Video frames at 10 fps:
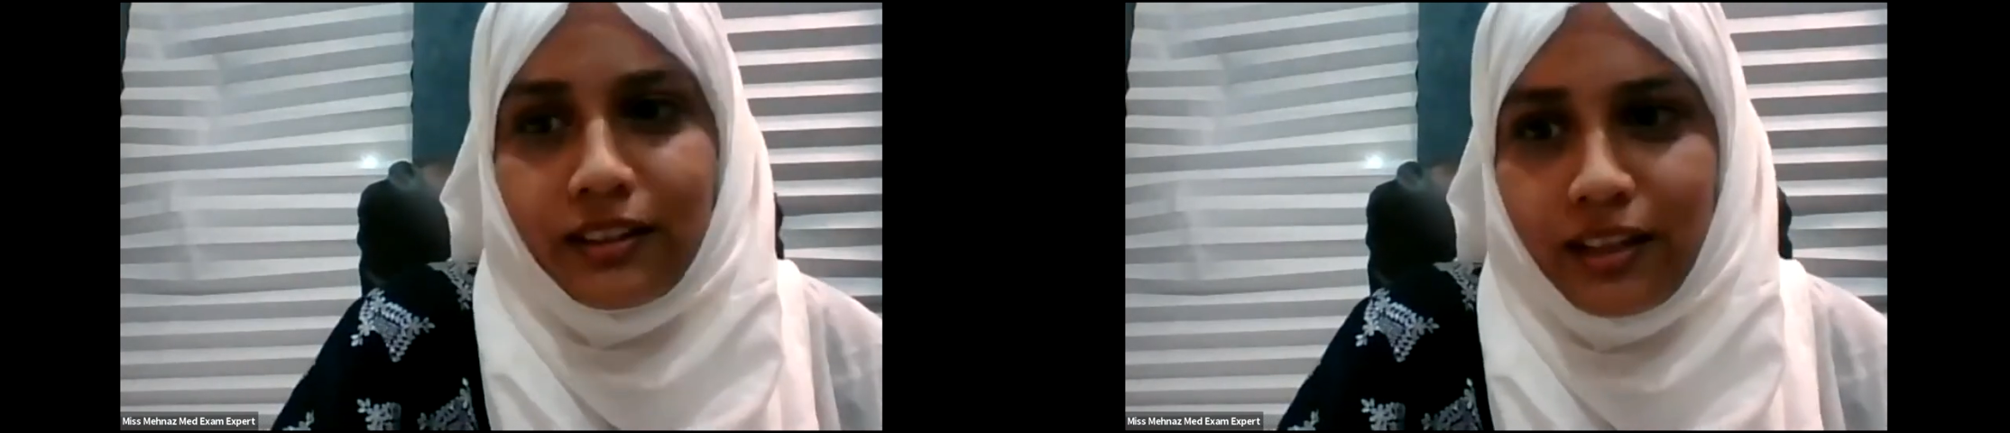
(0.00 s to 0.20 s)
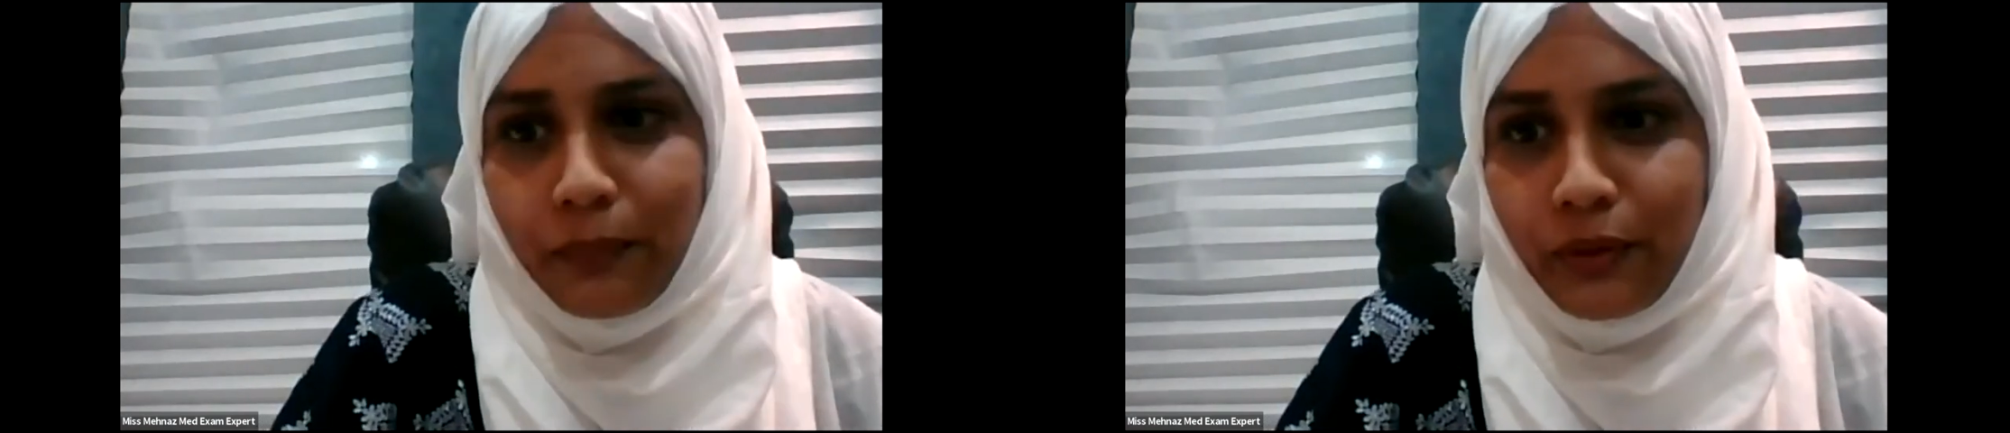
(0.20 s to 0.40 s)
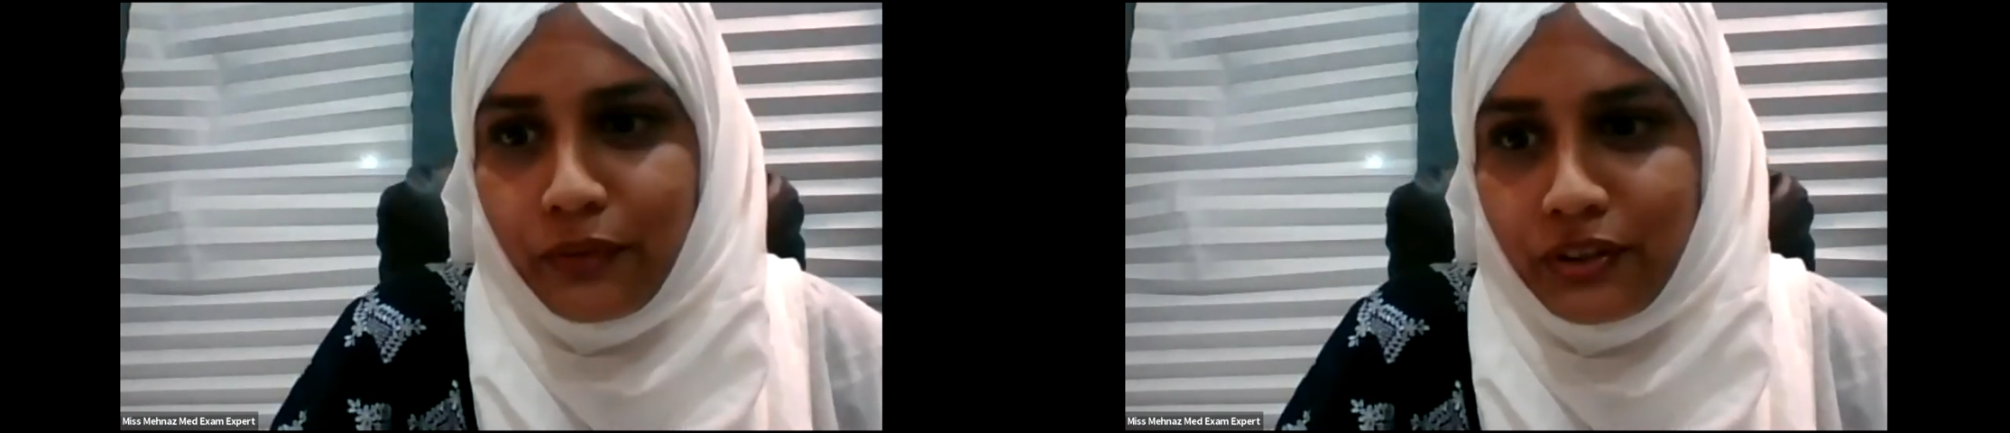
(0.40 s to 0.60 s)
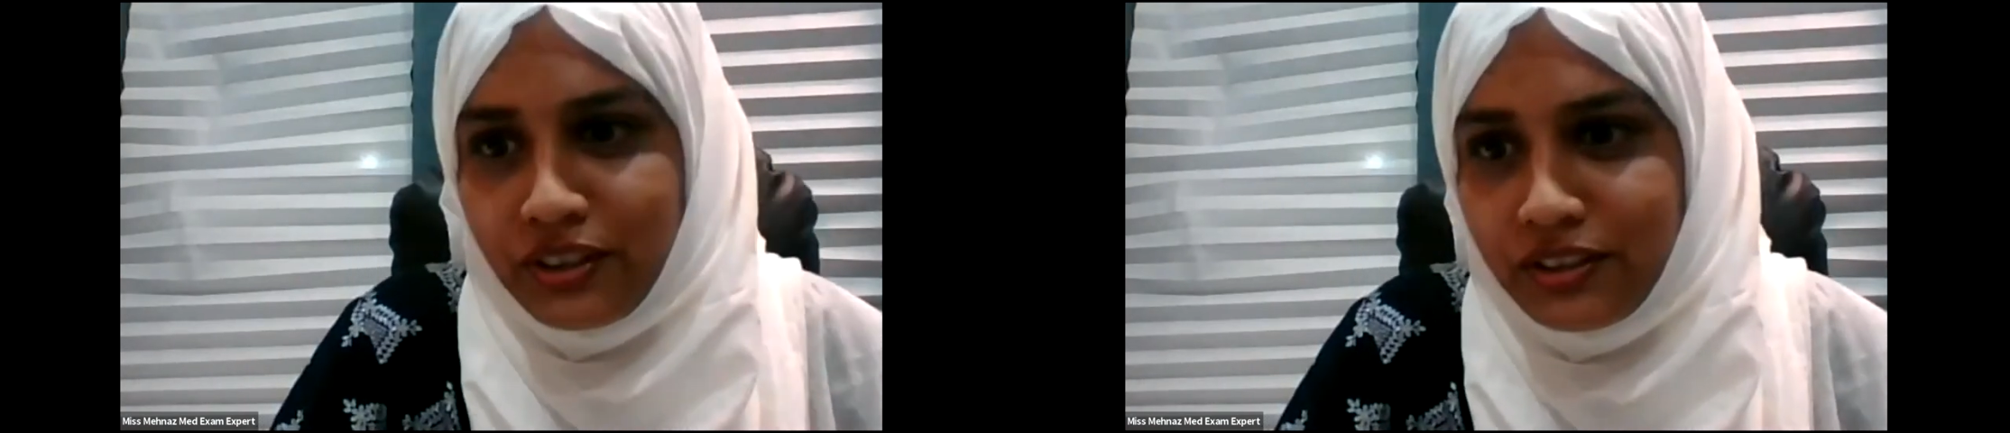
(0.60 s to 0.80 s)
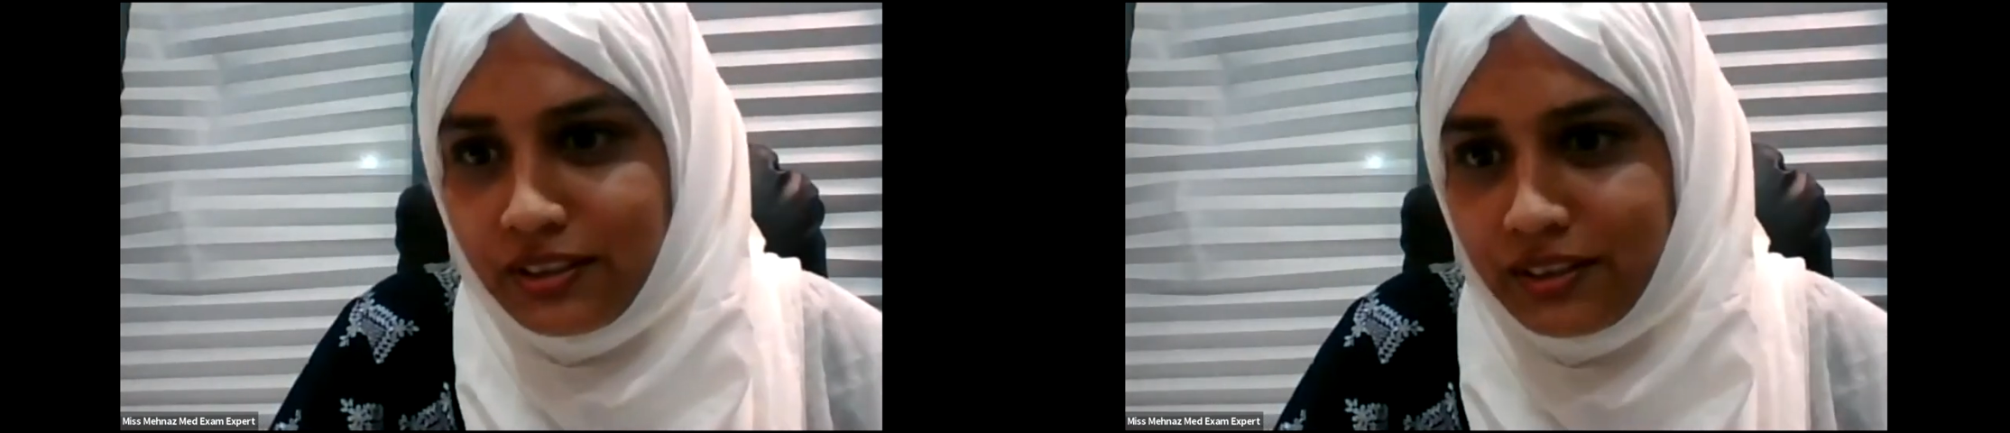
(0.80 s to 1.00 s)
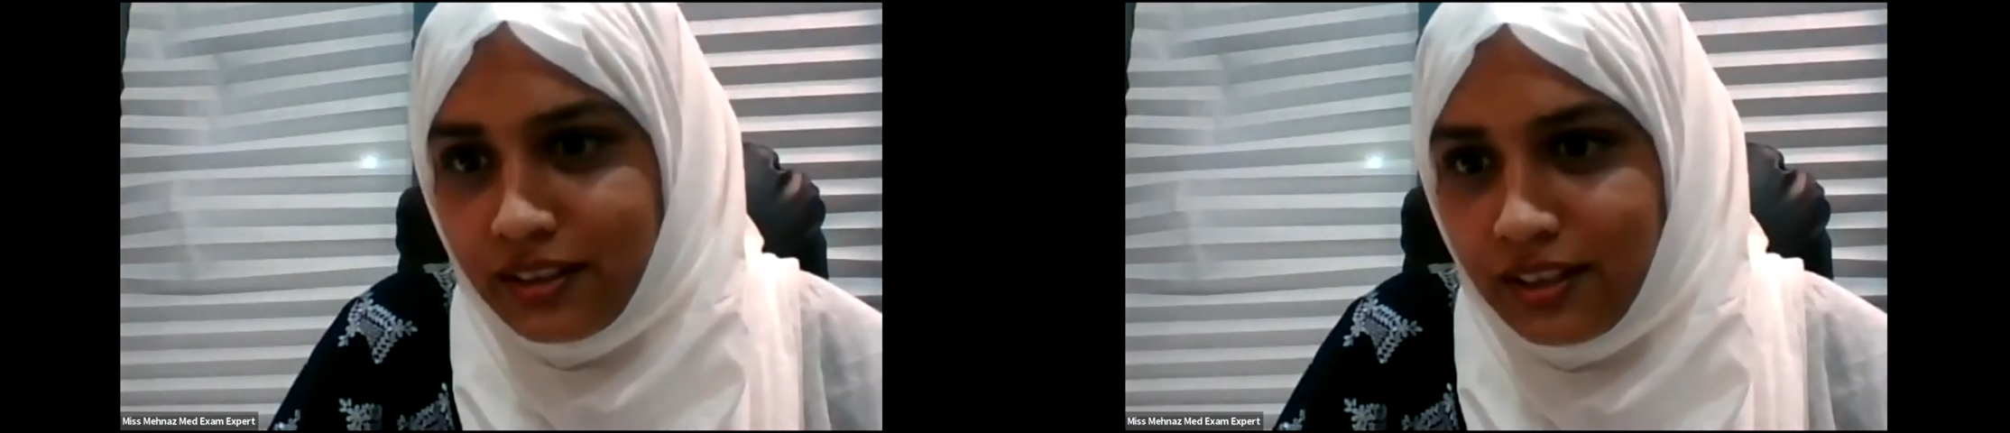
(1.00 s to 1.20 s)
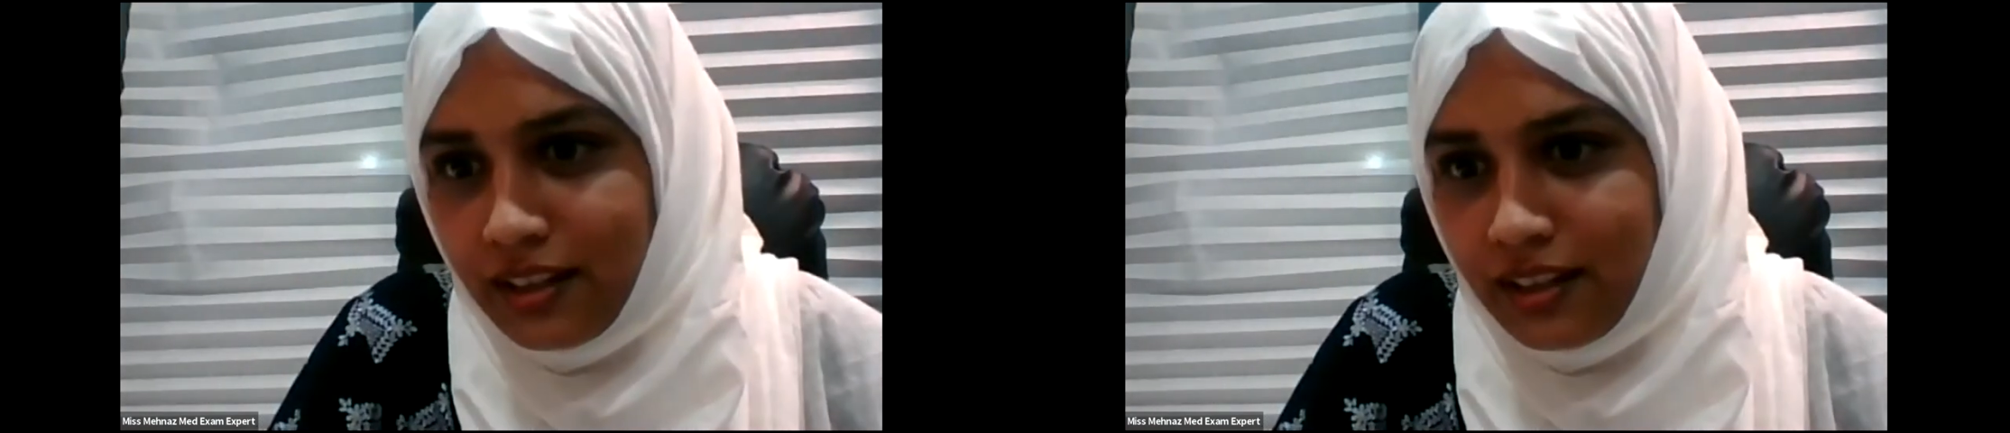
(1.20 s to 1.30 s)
healthcare professions.